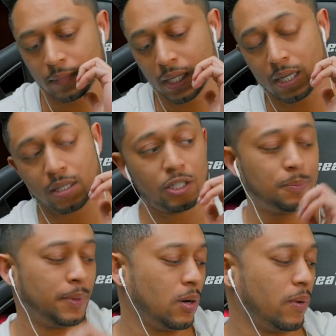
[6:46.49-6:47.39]
So
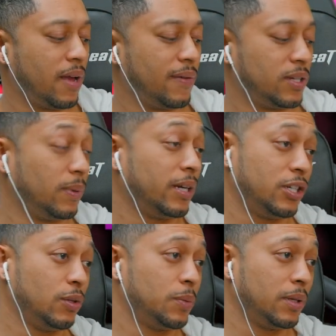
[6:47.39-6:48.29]
Spirit Wave is what she
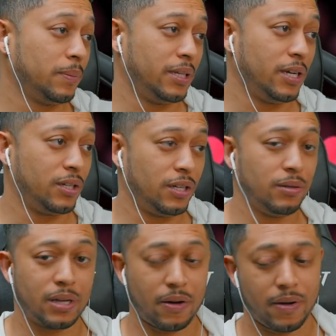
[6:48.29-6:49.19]
was supposed to be teaching
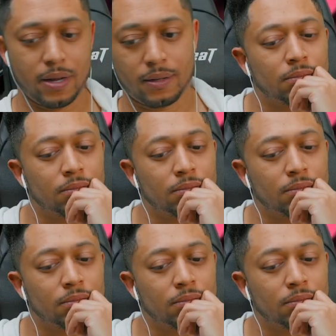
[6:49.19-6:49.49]
Yusuke, right?